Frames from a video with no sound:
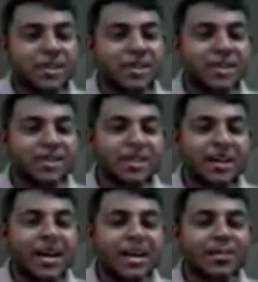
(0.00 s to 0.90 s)
So in
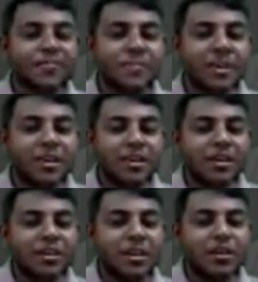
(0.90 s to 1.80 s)
this regard,
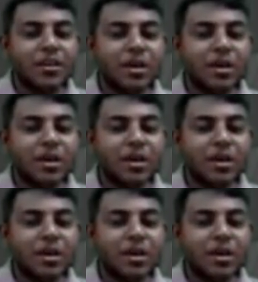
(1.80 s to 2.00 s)
the